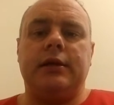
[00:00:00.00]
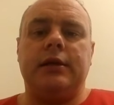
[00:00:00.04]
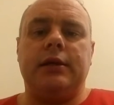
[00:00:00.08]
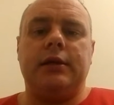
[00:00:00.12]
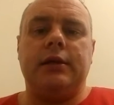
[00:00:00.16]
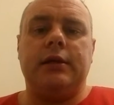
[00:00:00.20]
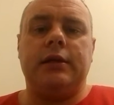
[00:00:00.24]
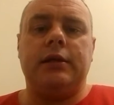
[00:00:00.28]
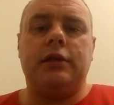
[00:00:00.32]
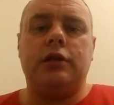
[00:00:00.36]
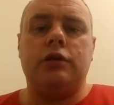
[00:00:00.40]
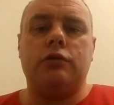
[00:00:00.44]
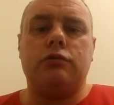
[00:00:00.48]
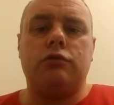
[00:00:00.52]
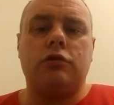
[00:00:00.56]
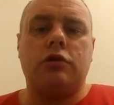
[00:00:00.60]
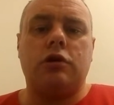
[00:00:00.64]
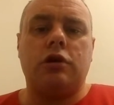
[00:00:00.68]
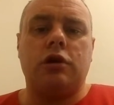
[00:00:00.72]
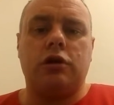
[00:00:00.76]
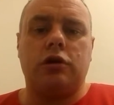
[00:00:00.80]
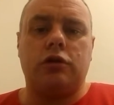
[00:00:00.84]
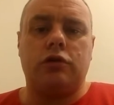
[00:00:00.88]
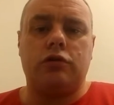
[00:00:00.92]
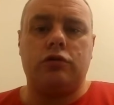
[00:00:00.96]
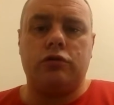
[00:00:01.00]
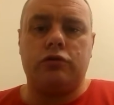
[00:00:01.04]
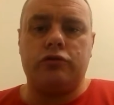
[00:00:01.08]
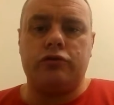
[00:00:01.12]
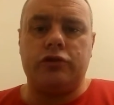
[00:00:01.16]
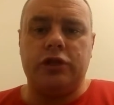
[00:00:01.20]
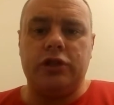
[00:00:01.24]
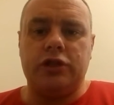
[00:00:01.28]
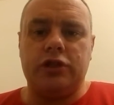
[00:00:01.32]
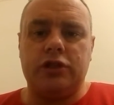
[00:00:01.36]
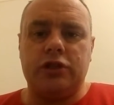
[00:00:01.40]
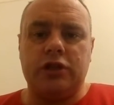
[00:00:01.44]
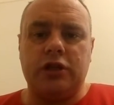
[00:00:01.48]
in two northern
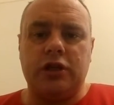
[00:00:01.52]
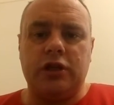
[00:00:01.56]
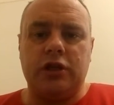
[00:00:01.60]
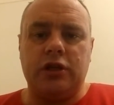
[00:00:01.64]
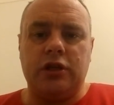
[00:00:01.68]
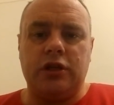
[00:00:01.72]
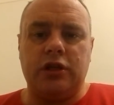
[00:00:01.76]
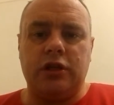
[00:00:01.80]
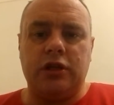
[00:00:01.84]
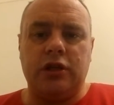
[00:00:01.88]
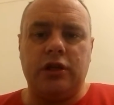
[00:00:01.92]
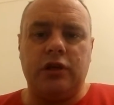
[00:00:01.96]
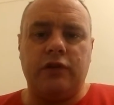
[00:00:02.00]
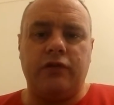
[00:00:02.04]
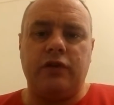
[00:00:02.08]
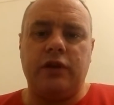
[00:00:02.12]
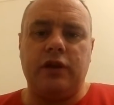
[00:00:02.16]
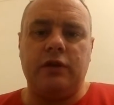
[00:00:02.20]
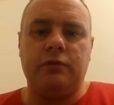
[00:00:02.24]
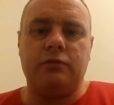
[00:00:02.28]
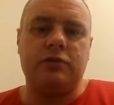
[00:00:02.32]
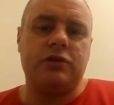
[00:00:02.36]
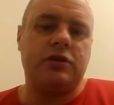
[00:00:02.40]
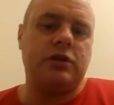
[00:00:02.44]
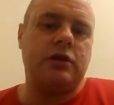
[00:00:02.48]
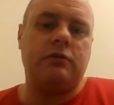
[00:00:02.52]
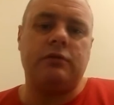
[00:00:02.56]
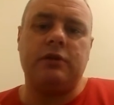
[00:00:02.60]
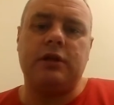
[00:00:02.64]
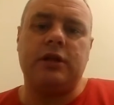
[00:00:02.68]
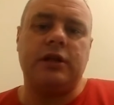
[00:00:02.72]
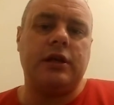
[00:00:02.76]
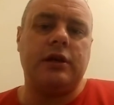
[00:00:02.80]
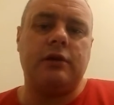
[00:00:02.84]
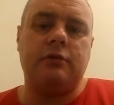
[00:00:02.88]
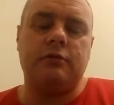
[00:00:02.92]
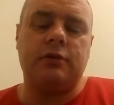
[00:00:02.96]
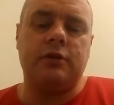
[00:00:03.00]
countries, if he was only
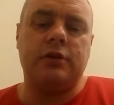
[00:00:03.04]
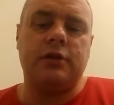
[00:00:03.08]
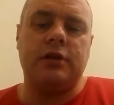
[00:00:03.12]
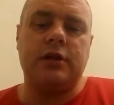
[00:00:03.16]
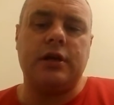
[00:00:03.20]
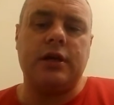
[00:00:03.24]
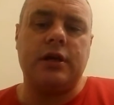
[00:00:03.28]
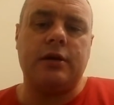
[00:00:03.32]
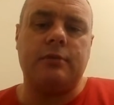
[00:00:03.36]
down in